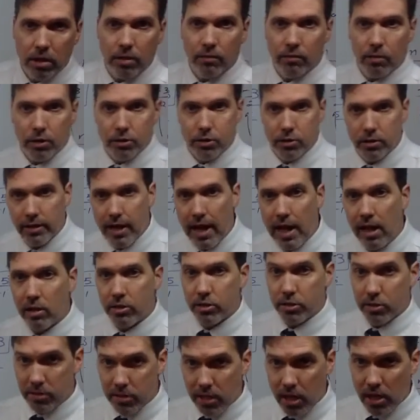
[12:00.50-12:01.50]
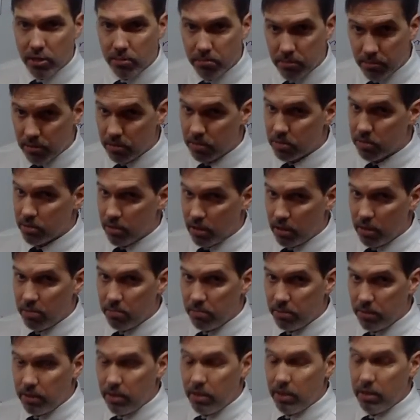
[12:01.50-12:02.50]
of what your knowledge assessment is going to
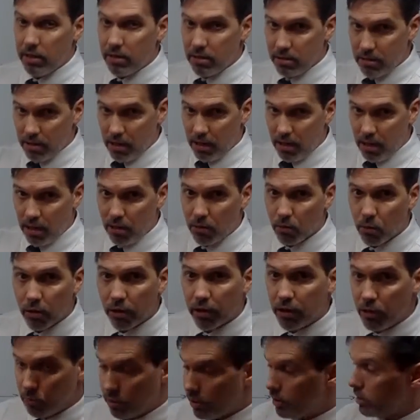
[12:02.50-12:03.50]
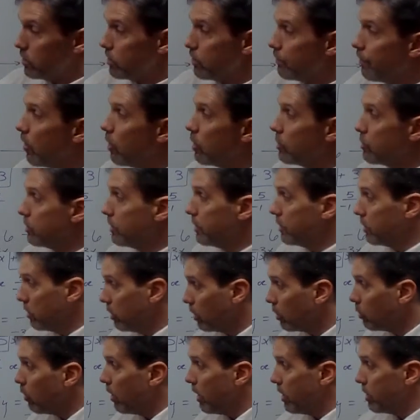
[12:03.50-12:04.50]
be working with as far as linear
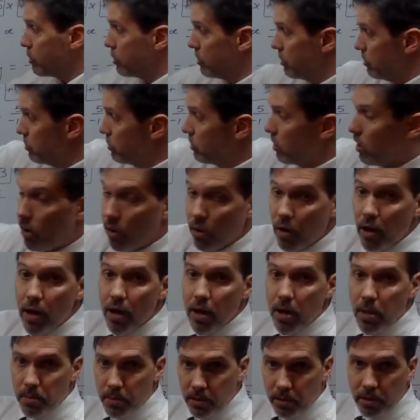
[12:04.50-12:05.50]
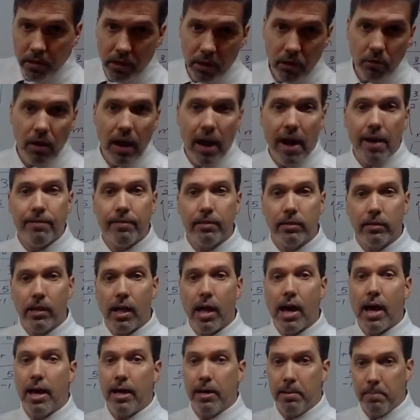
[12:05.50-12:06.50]
equations go. They're going to graph a
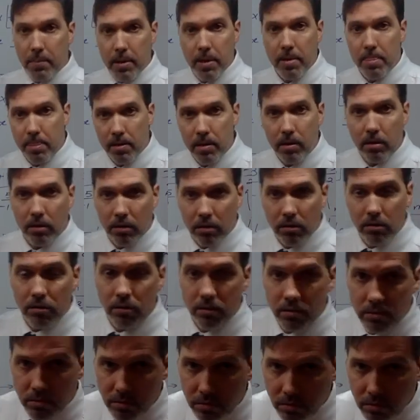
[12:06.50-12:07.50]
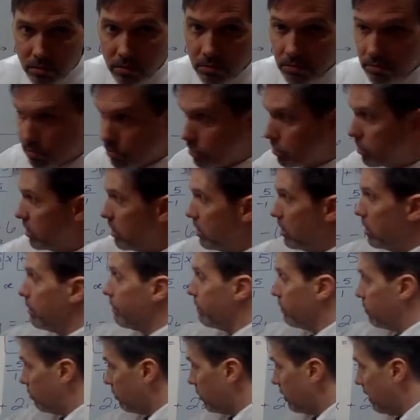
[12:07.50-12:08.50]
line, and they're going to see if
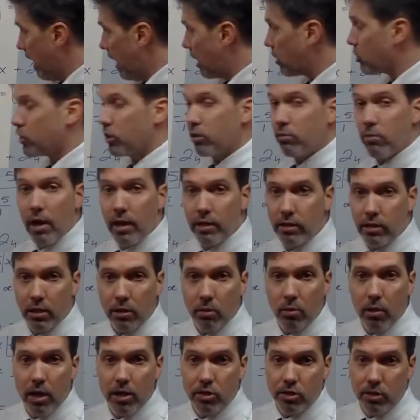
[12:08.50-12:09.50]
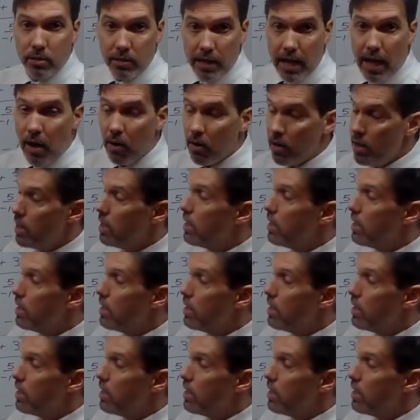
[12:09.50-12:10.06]
you can actually write the equation. Now,